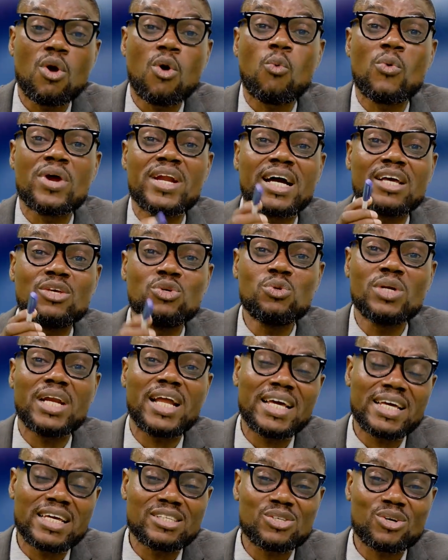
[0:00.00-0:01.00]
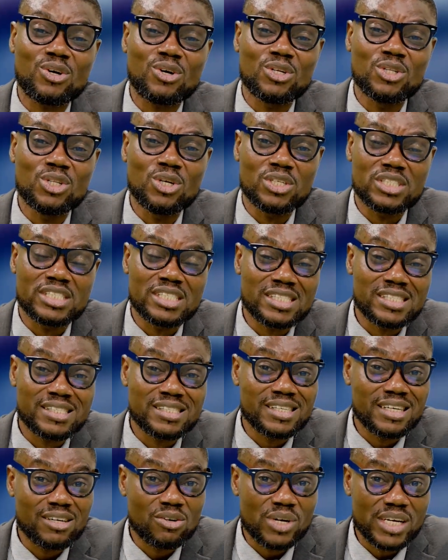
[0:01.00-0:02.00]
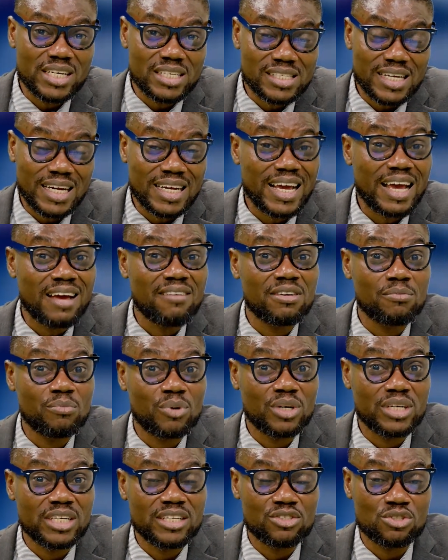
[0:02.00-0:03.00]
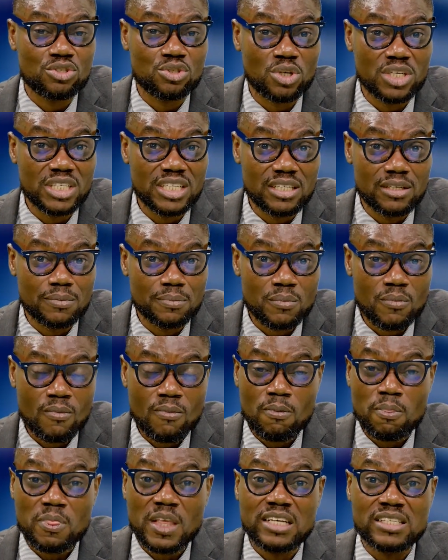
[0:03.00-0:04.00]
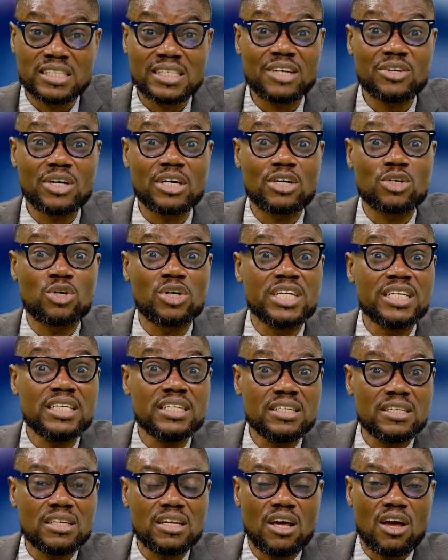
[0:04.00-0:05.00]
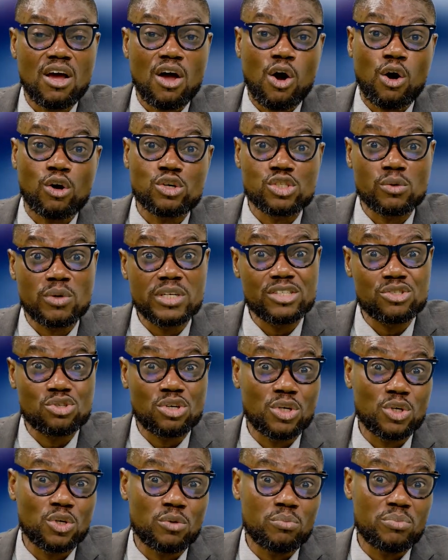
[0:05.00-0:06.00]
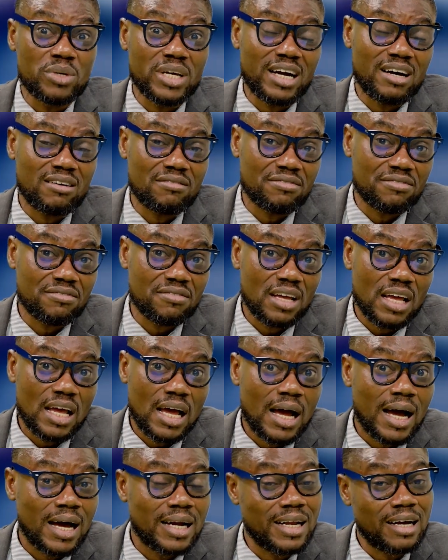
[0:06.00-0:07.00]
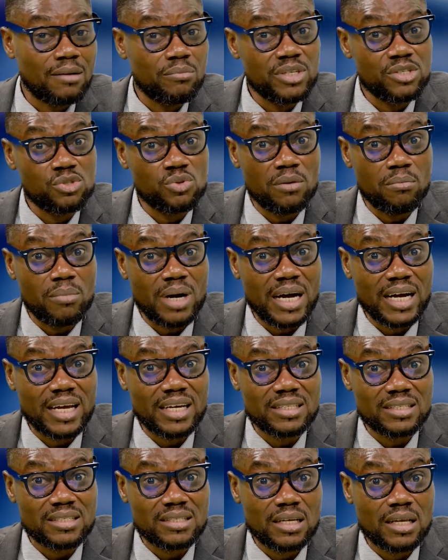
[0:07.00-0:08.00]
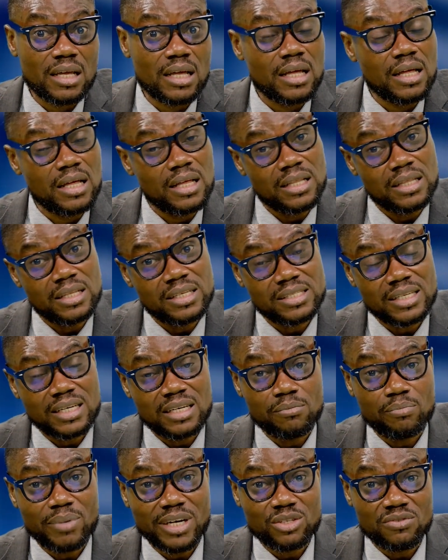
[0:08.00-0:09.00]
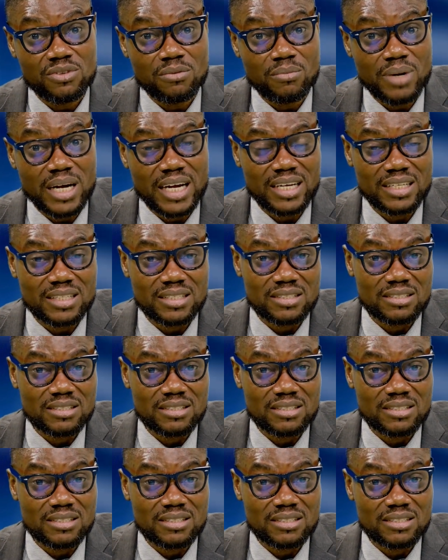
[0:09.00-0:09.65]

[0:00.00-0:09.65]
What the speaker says: Whether you like it or not, it is a race and everybody is running. Yeah. It's either you are running or someone is running on your behalf. And that means you're a market, the selling part of the market.